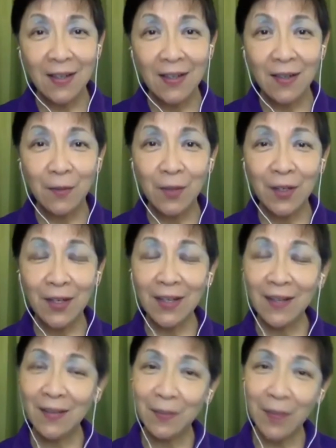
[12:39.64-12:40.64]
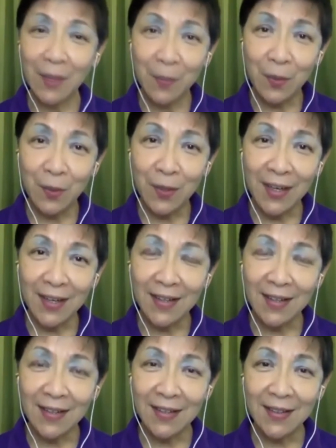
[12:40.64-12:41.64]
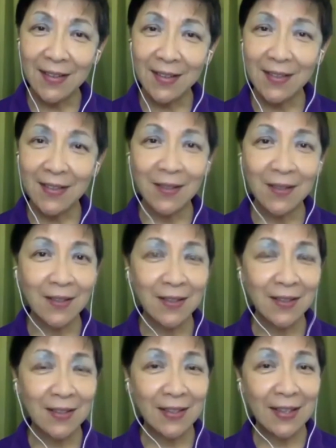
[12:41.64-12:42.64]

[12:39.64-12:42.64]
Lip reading: remembering the